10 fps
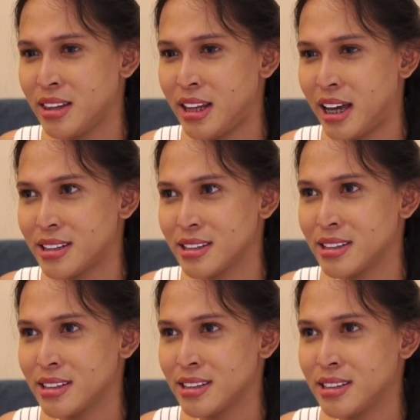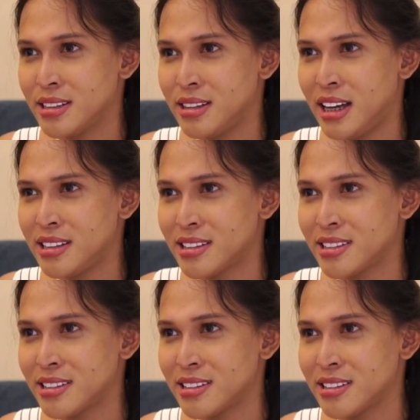that
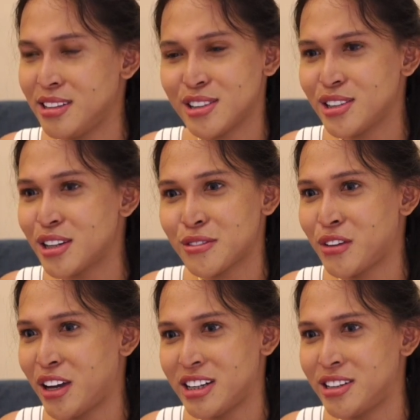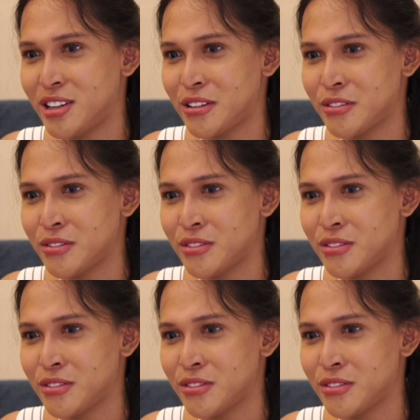that's not fair enough.